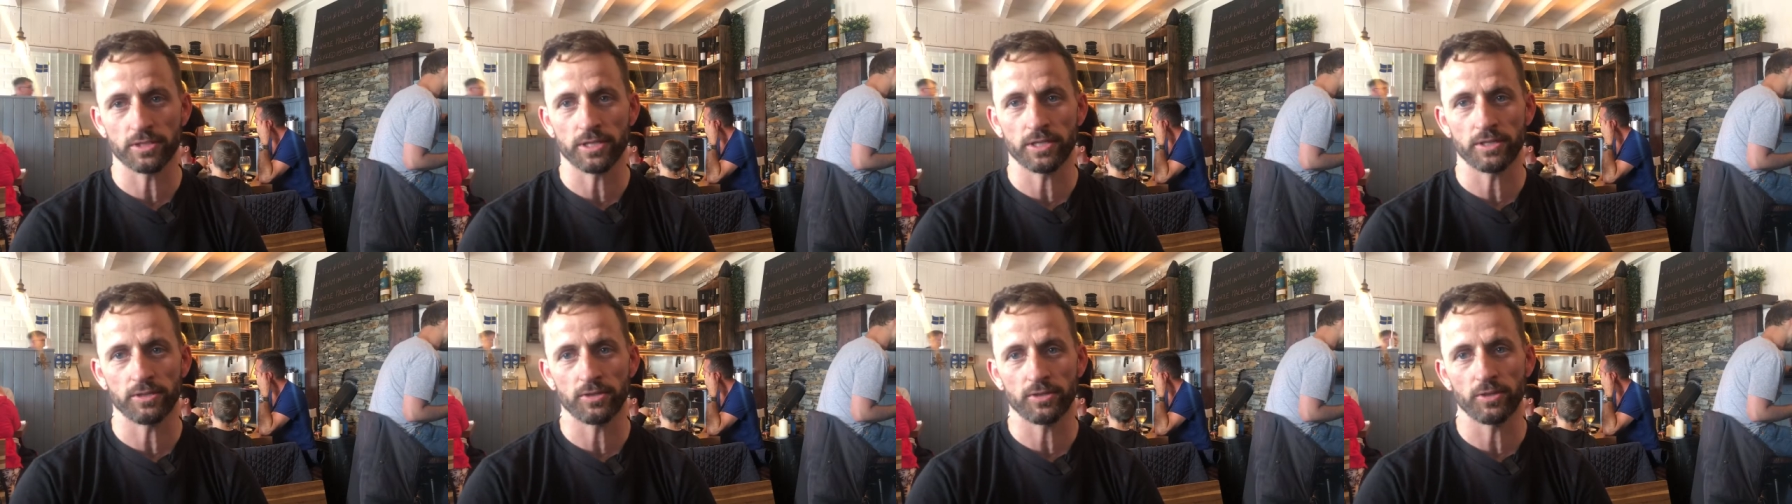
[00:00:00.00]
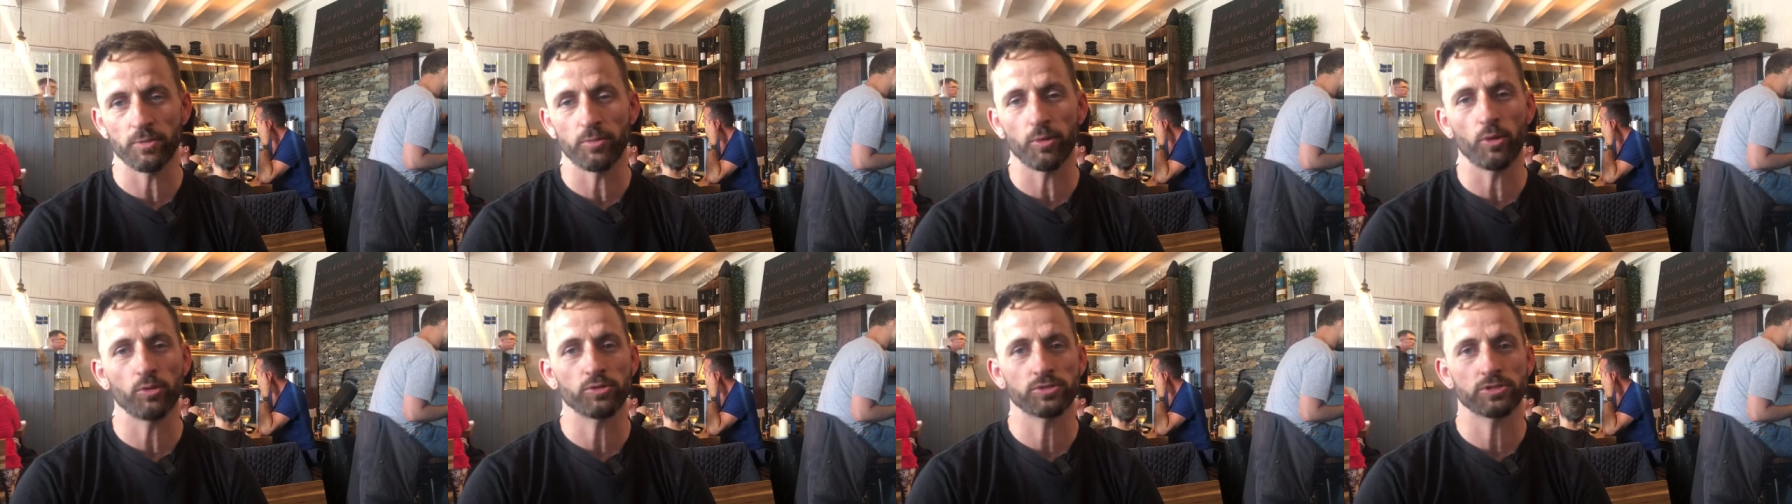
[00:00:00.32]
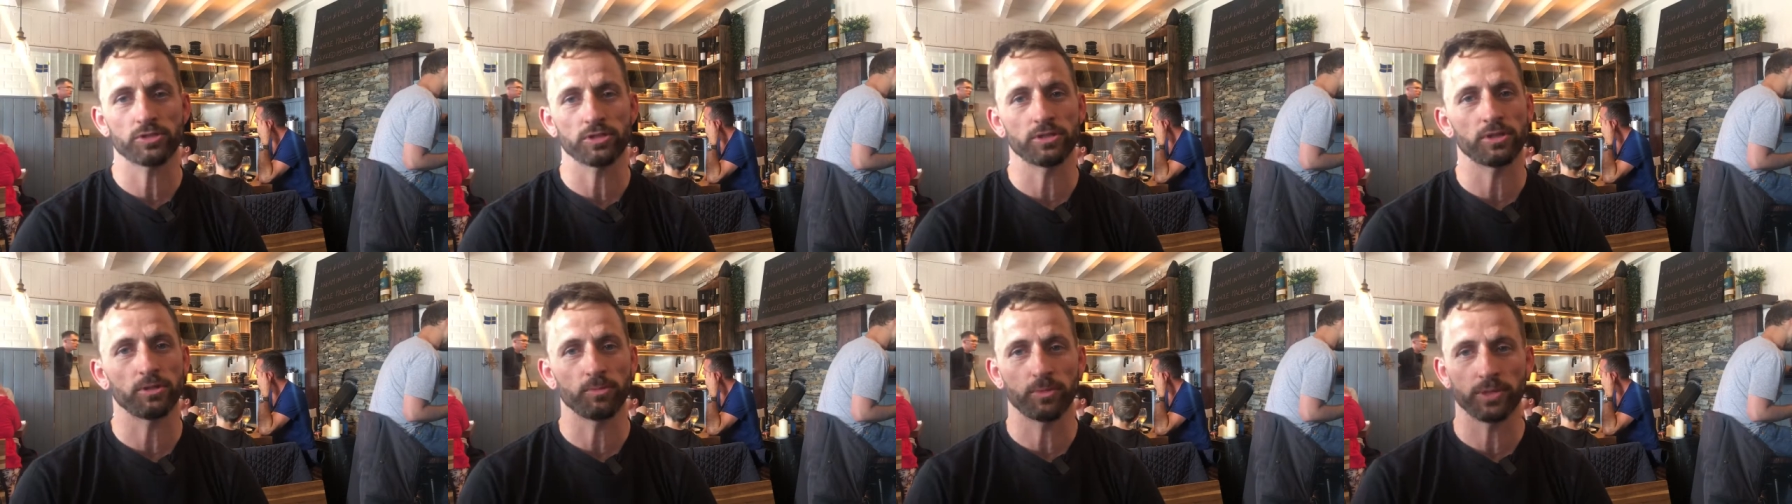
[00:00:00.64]
in the boats
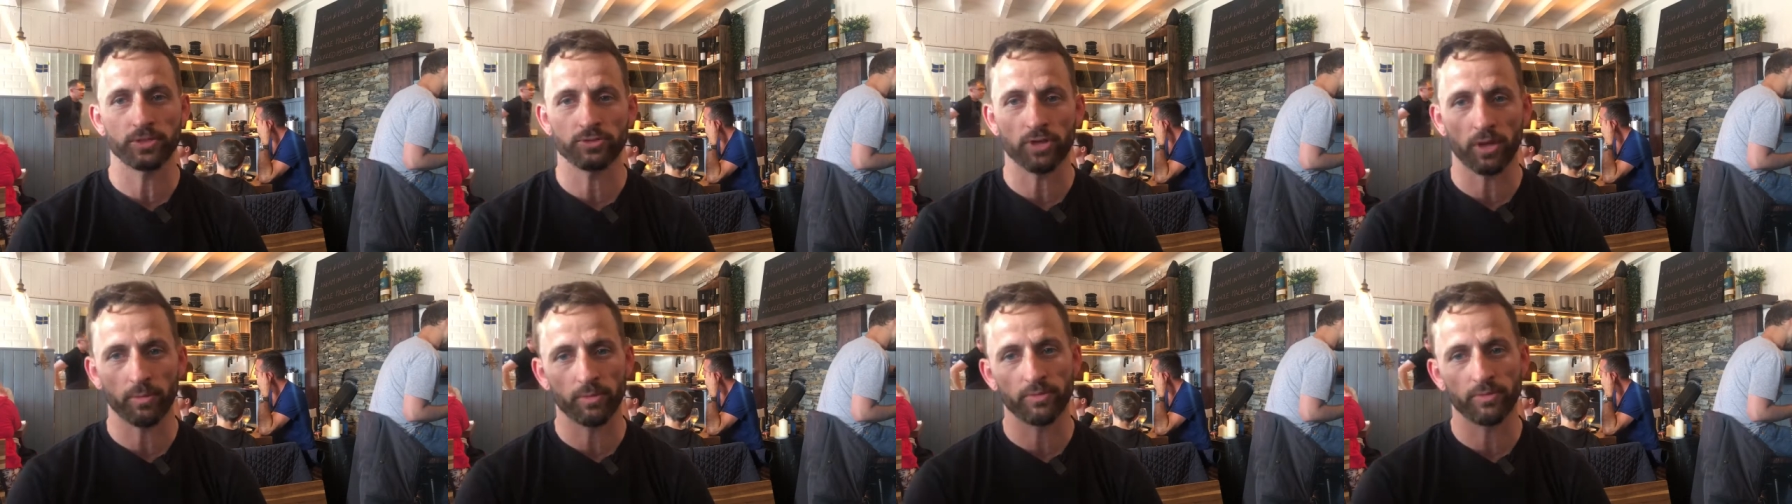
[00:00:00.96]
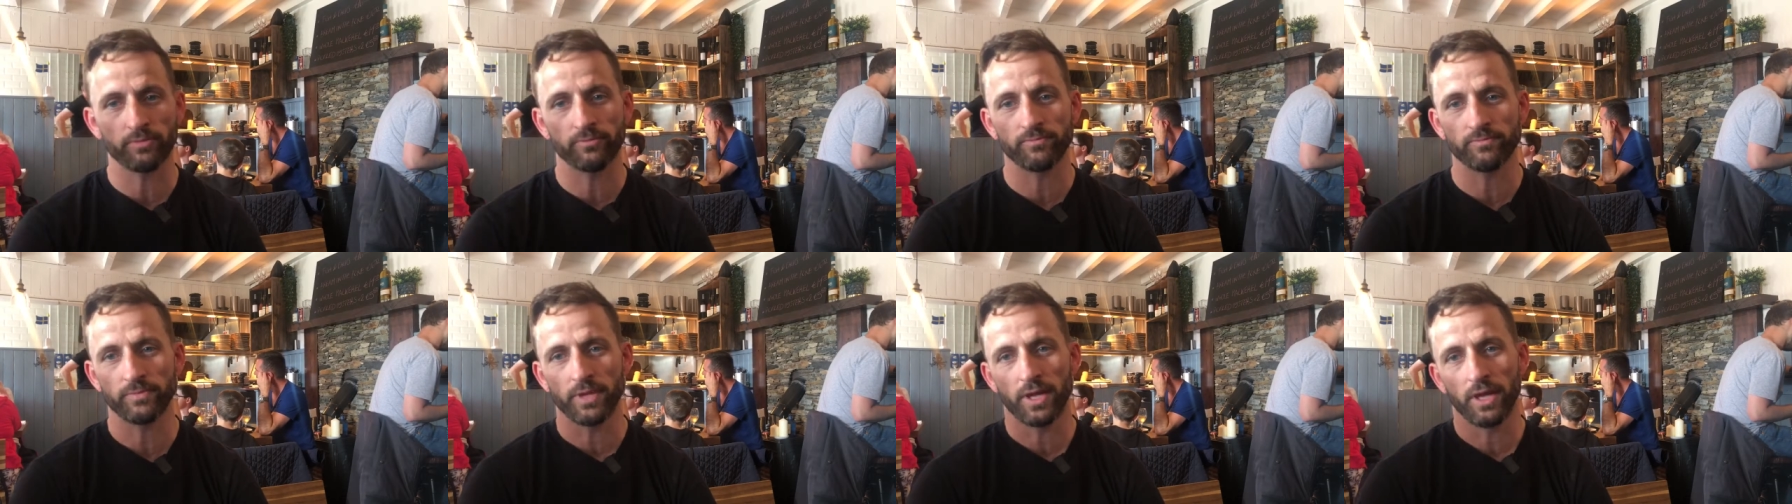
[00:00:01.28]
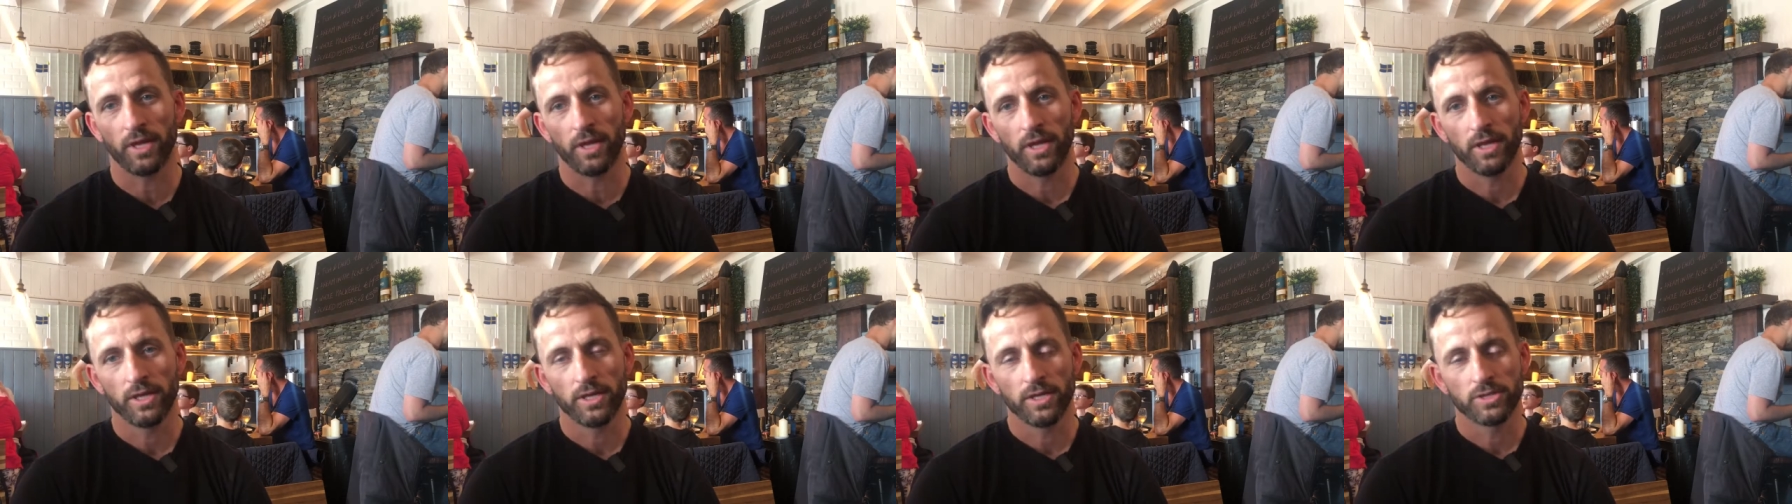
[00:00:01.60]
and they'll be dropping
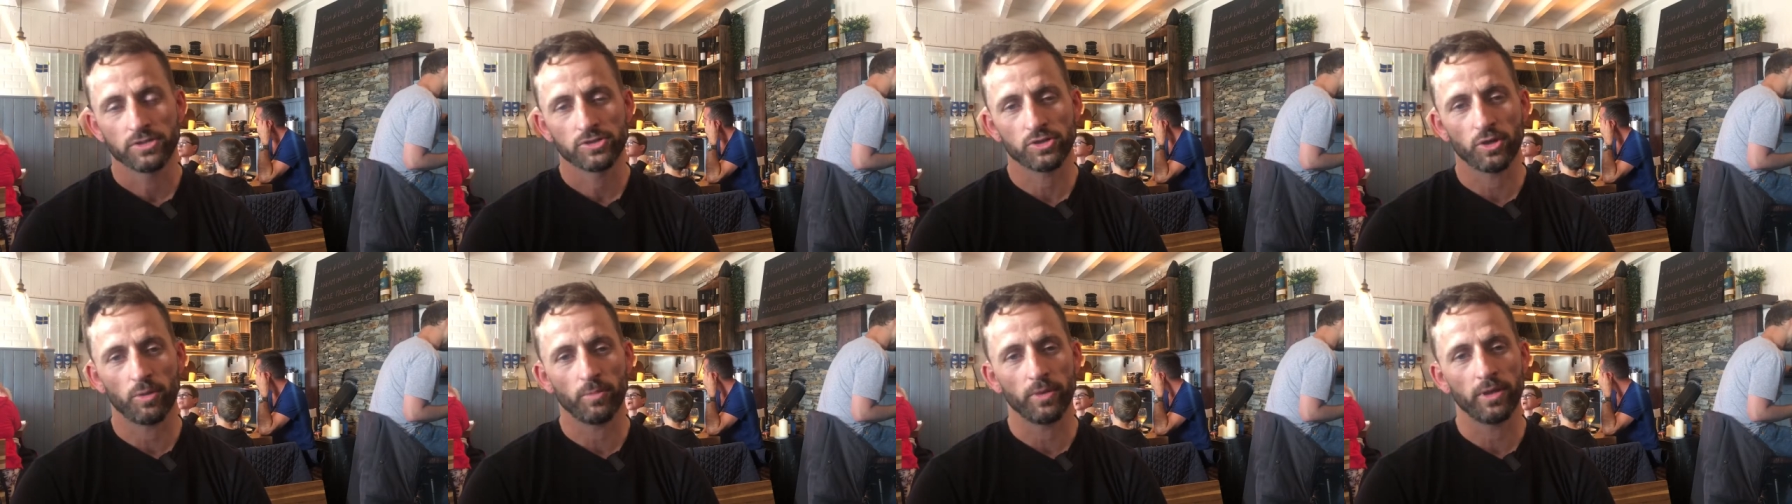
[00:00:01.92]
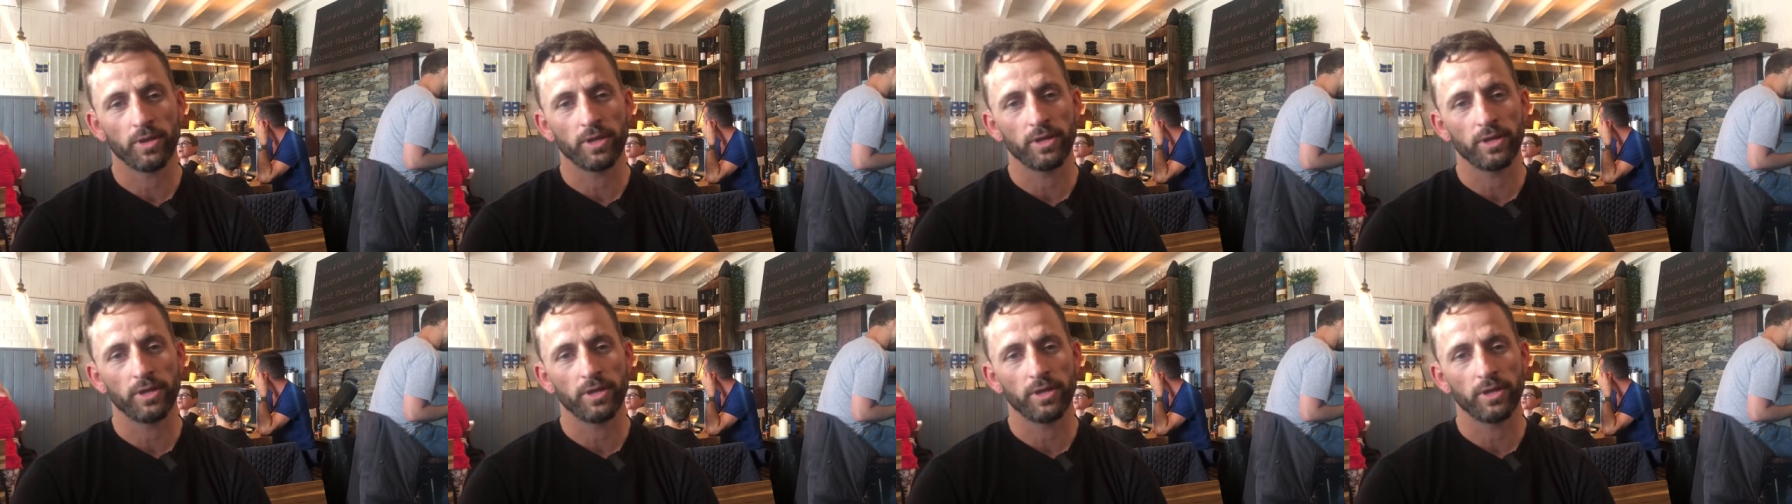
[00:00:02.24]
some of